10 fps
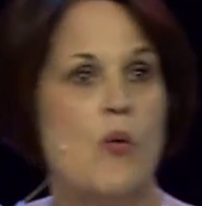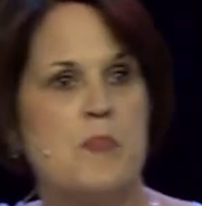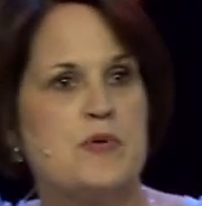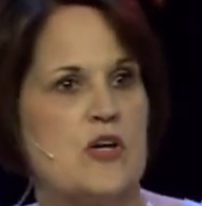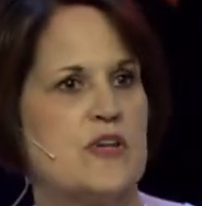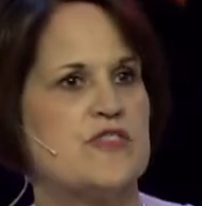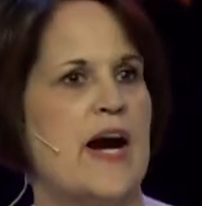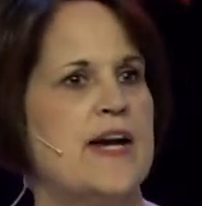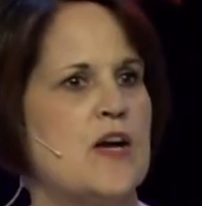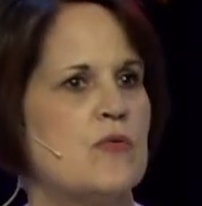up in our
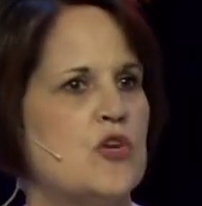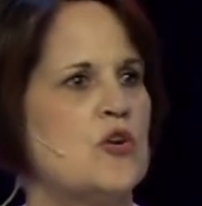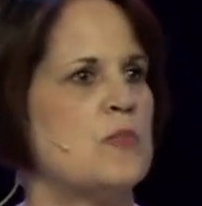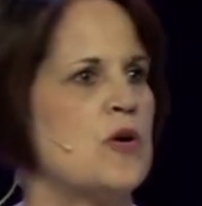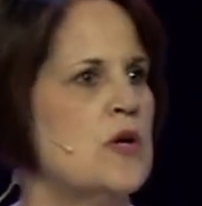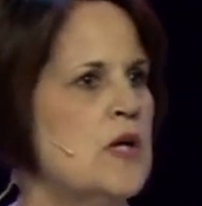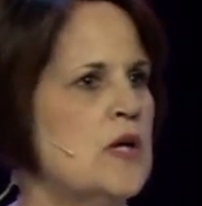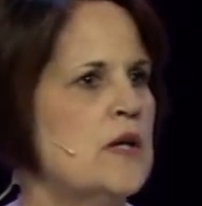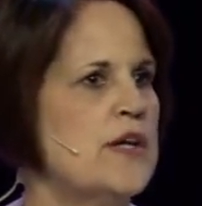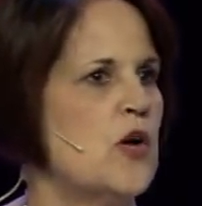dining room or
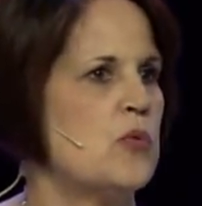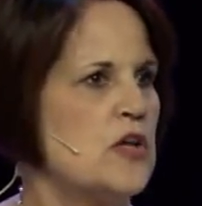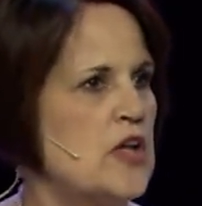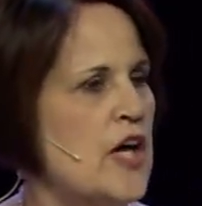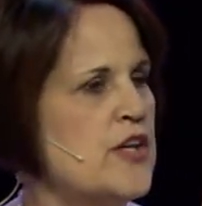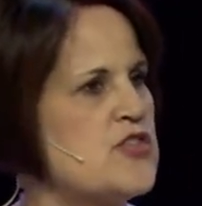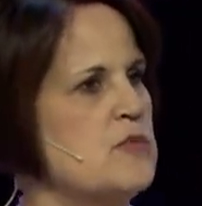you know, we're at lunch